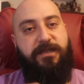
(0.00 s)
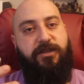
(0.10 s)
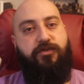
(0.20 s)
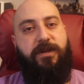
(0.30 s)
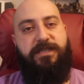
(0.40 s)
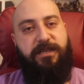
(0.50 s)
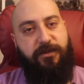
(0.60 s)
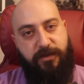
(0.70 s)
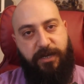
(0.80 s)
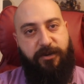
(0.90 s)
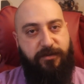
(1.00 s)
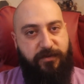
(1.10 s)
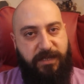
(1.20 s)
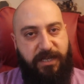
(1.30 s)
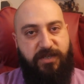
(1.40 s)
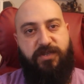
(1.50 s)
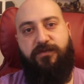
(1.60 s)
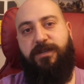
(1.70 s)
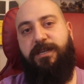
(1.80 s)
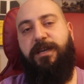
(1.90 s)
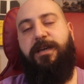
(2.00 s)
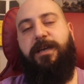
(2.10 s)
addressing your character's history,